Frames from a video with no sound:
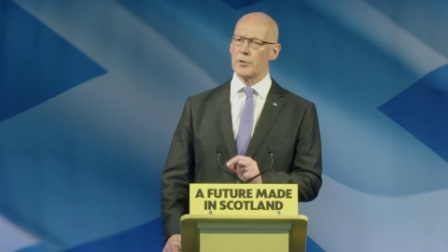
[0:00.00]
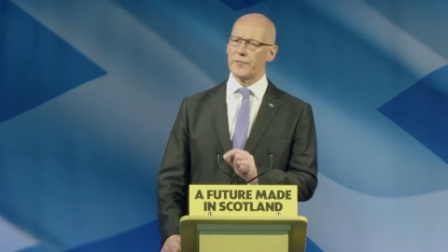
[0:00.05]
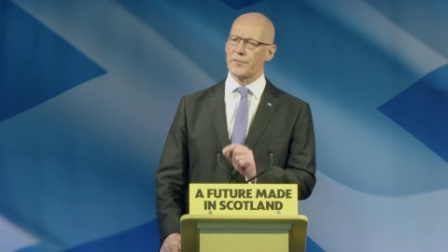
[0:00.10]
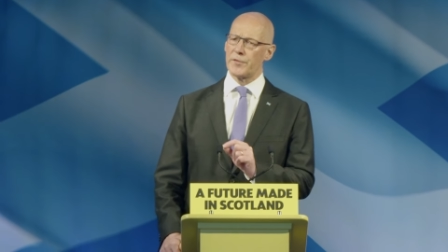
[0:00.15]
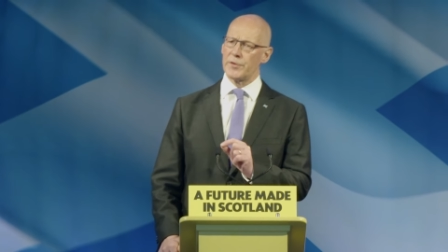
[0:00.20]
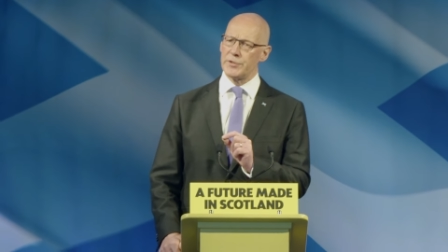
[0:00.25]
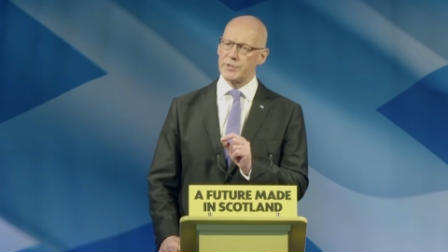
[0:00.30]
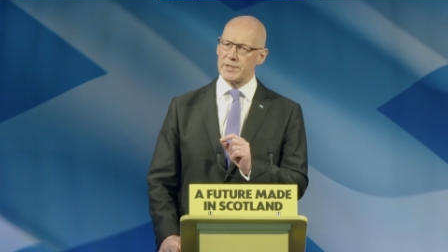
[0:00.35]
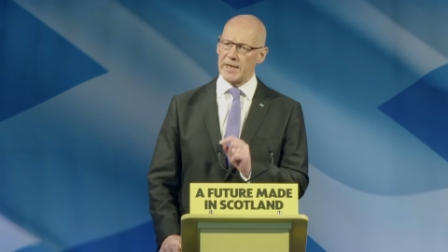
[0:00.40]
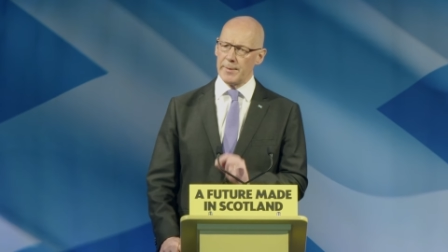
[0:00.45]
of
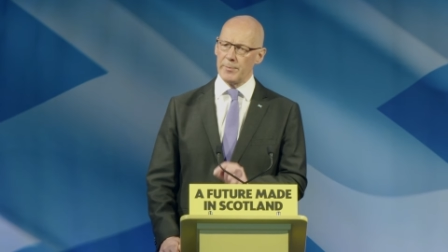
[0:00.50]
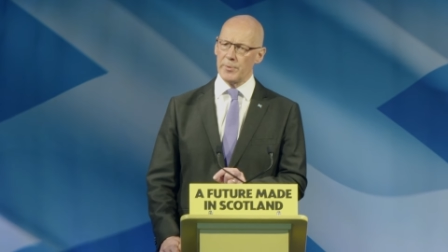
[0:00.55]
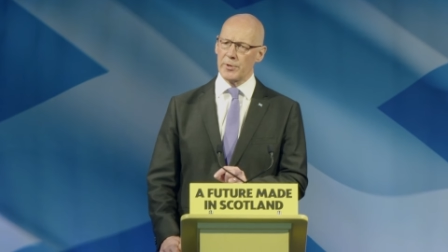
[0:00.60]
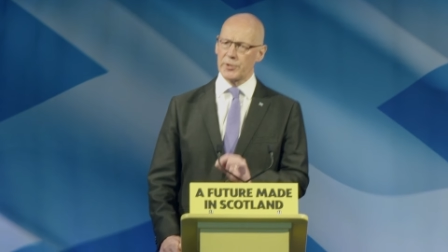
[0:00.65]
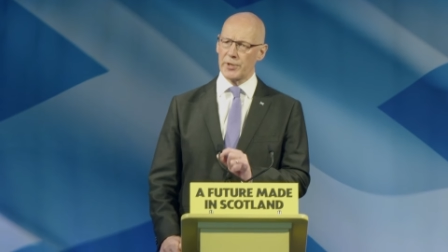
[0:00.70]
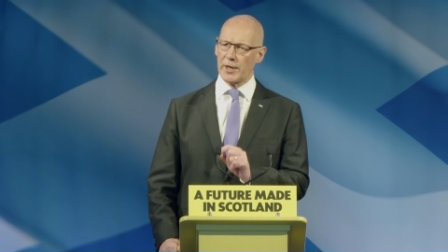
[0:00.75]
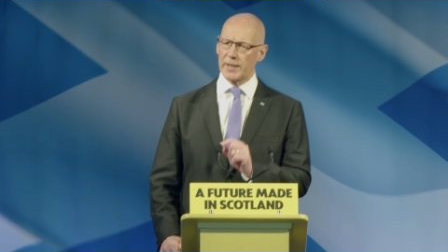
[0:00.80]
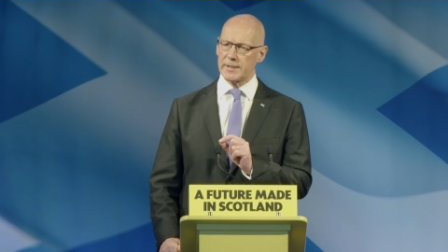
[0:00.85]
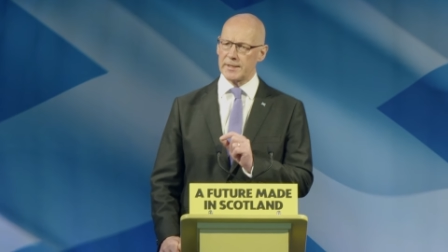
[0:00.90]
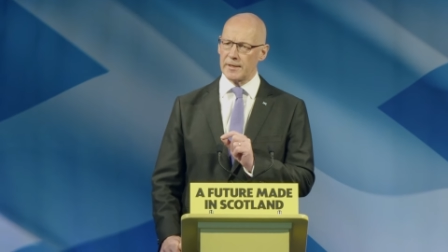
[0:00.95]
the
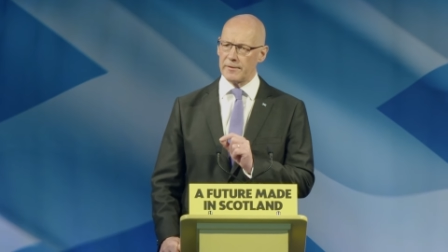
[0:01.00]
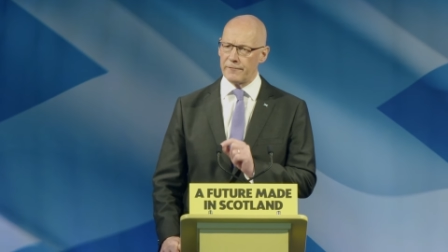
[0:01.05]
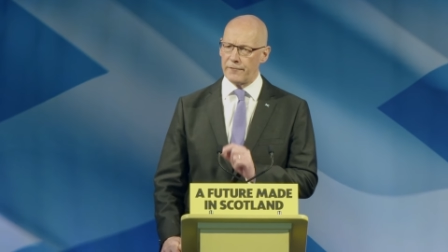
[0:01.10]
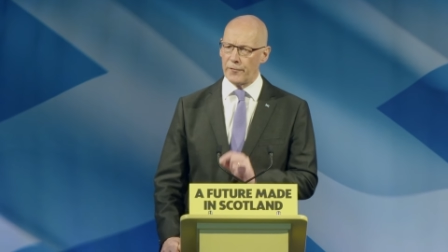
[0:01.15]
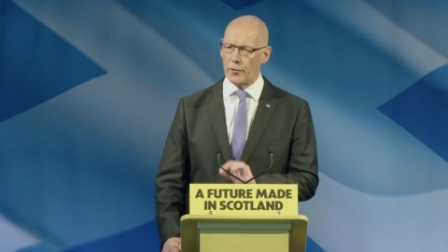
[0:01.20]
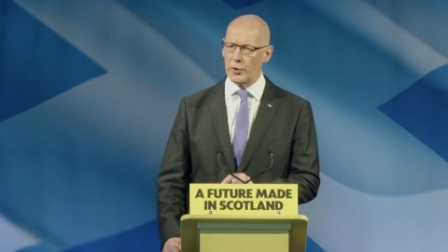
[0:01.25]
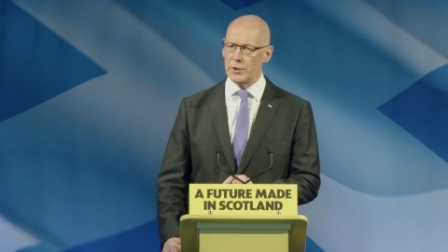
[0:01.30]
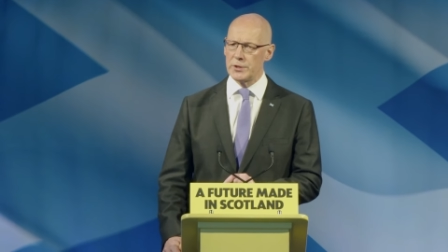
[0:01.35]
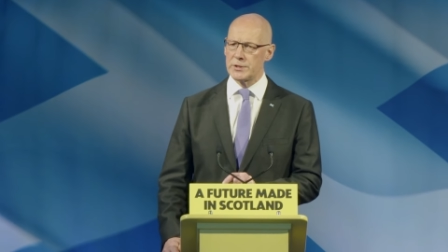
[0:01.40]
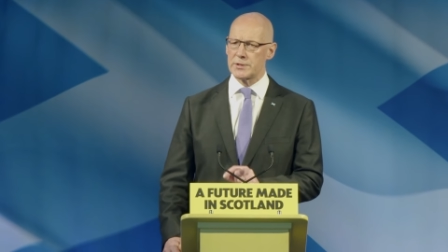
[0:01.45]
democratic
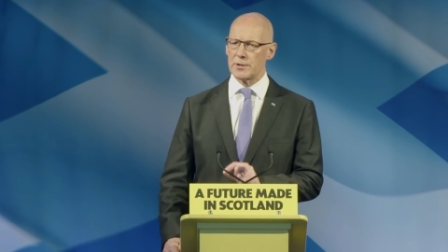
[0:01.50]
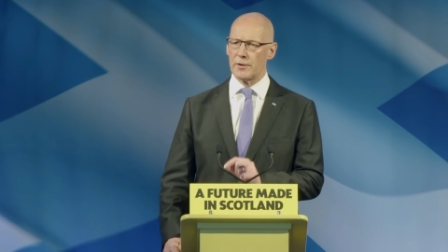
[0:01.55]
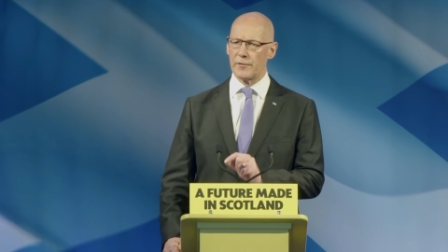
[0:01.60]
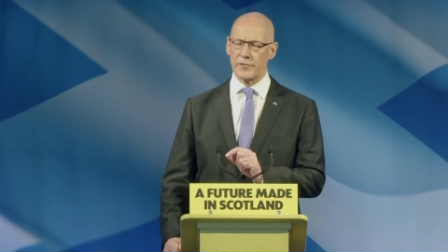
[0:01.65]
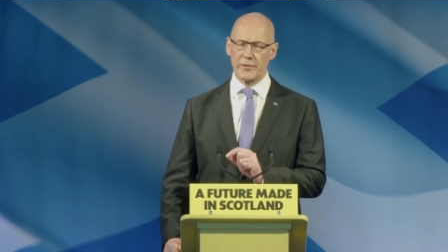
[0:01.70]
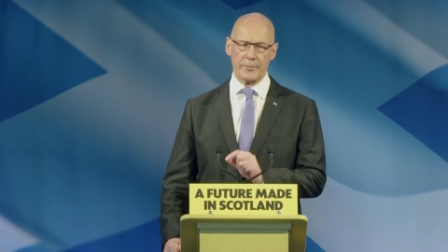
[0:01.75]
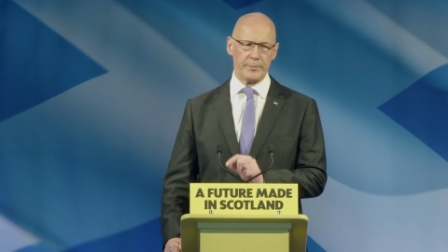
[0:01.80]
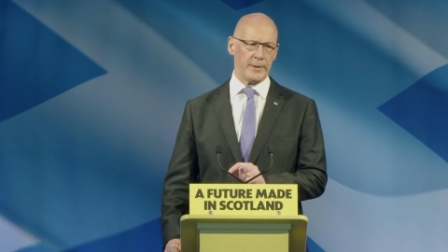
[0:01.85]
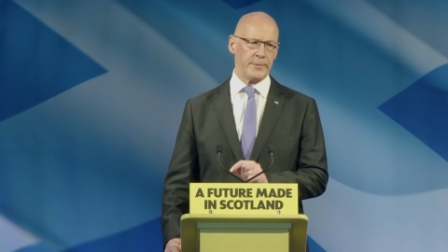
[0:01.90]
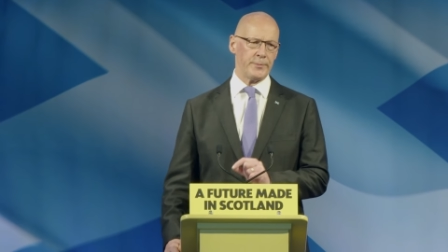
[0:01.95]
voice of
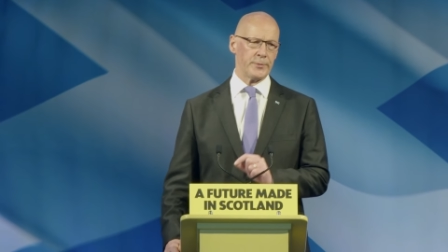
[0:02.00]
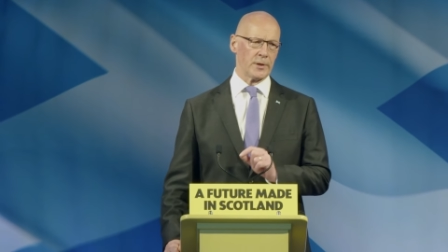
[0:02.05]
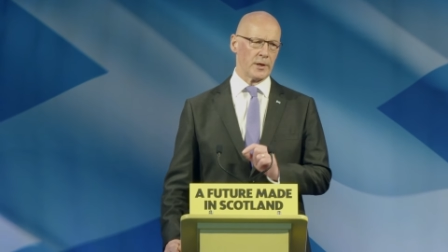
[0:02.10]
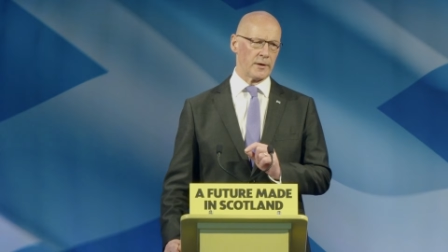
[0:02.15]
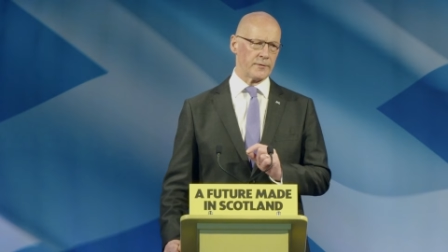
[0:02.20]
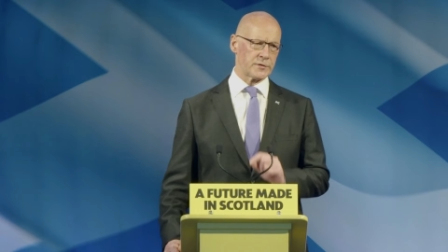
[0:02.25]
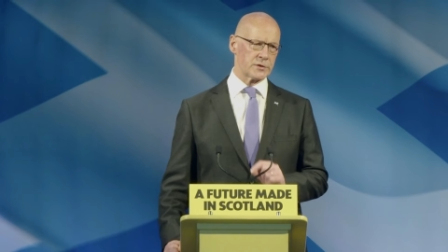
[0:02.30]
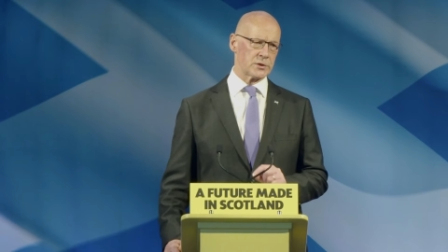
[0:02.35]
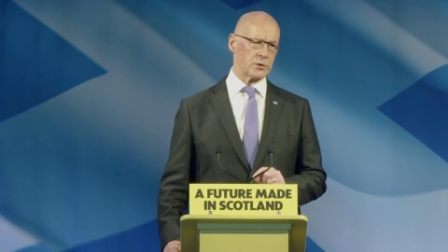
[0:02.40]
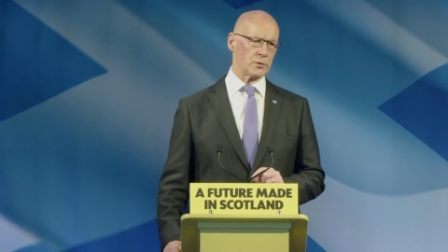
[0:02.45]
the people
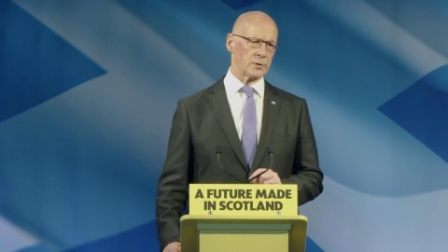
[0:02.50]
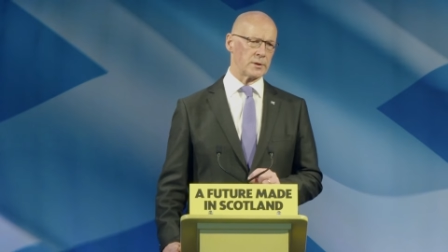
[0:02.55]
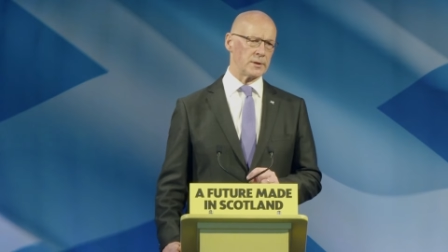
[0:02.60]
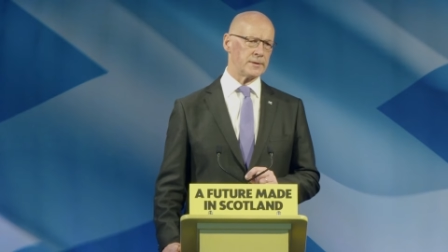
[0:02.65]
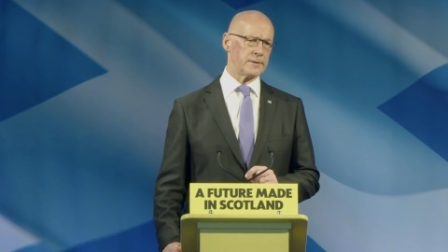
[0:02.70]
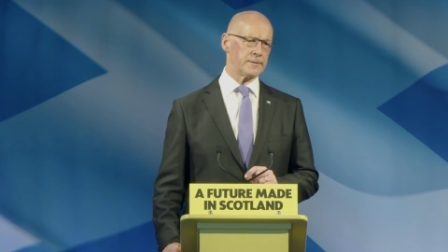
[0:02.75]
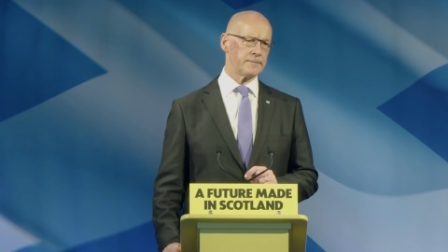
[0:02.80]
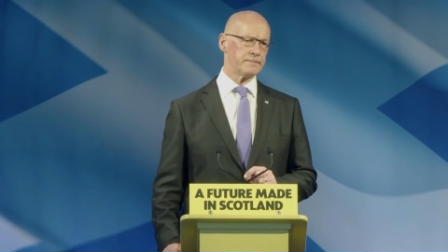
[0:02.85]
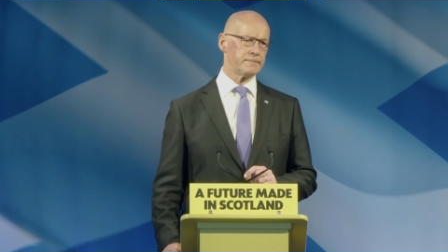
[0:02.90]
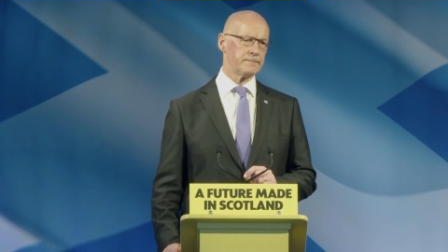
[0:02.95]
of Scotland.